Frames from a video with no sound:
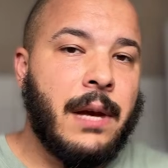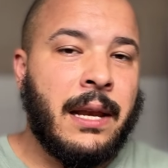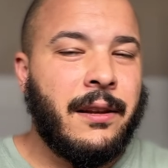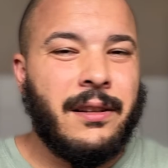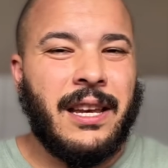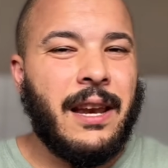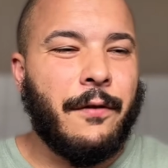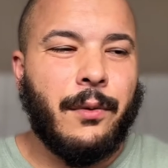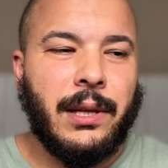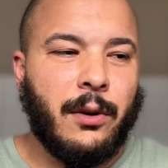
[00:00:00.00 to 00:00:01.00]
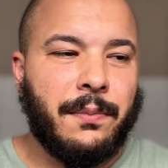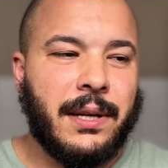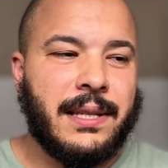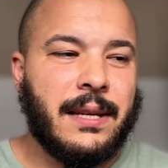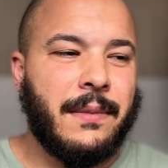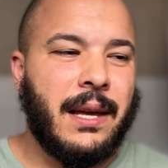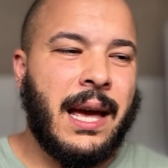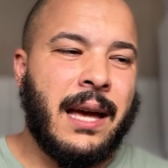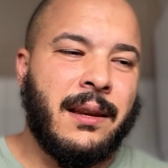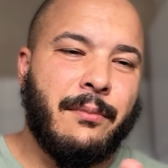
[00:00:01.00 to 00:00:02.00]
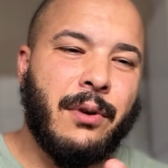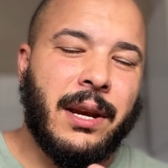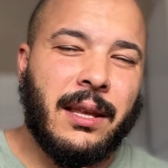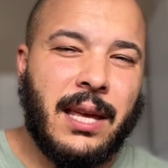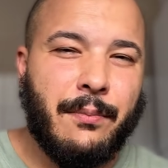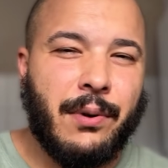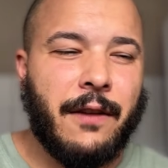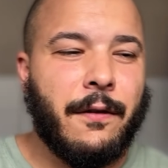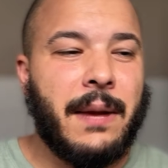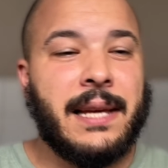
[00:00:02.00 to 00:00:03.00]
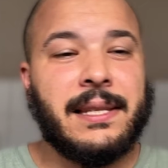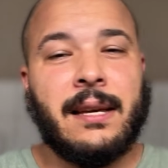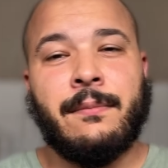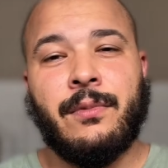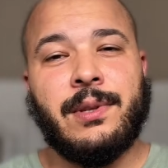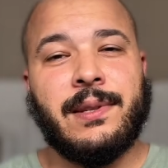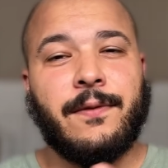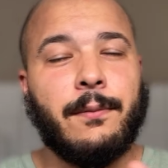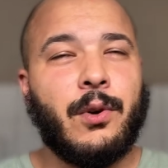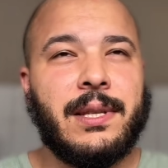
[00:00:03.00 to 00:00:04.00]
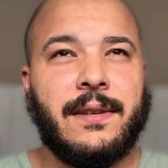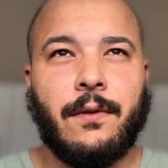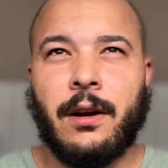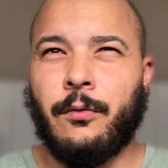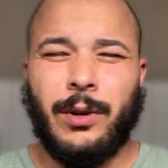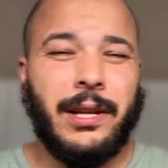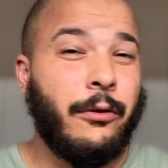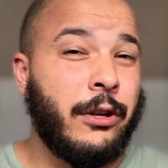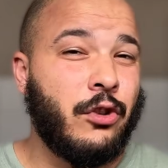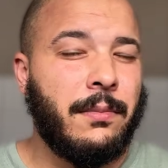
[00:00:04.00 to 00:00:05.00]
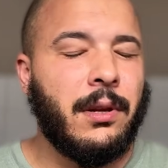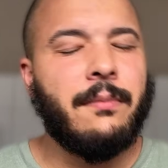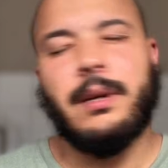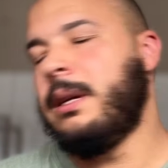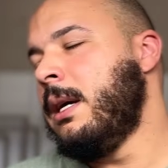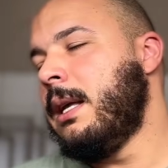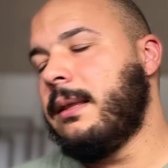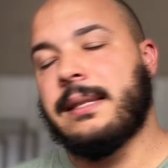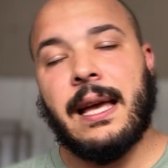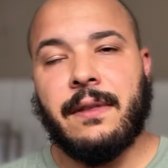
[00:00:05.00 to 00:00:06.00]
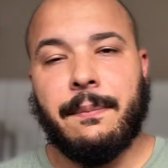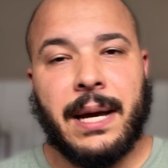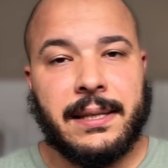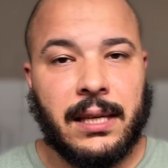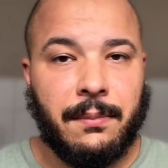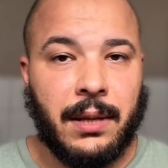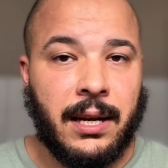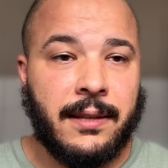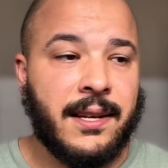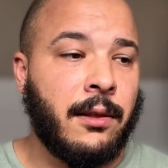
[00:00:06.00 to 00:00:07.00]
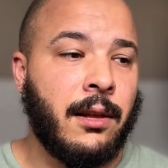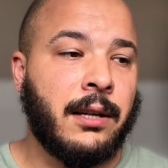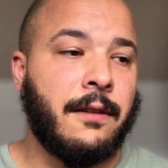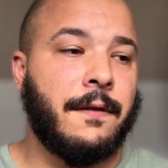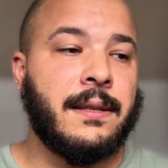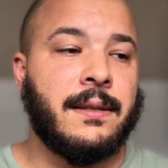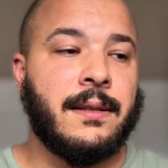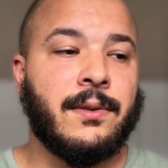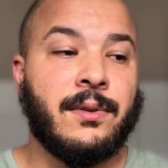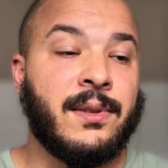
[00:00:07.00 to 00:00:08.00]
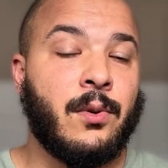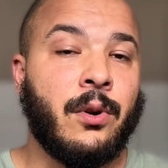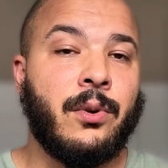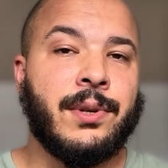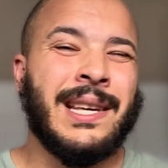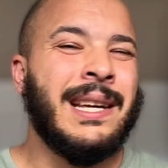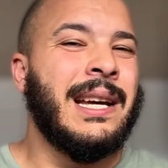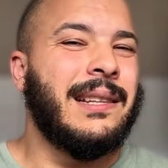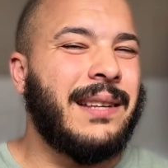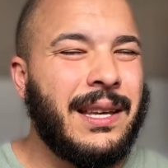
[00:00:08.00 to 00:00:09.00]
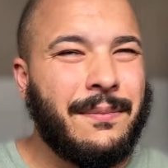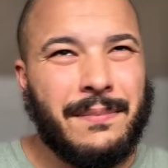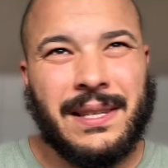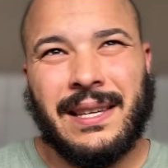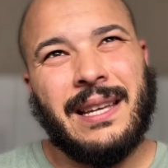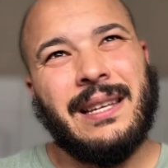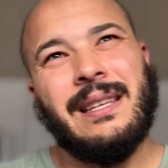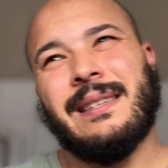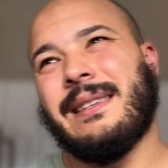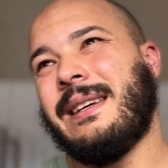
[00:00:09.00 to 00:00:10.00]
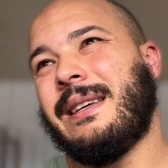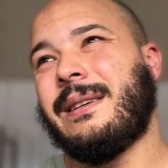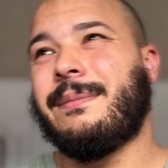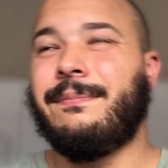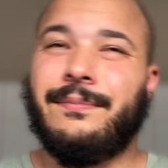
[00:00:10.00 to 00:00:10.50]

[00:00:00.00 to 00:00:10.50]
And they never really replaced him. They brought in Kipre from Azam, who's from Cote d'Ivoire, really great dribbler, but doesn't have the passing ability to unlock defenses or to score goals. Taïb Miziani is like,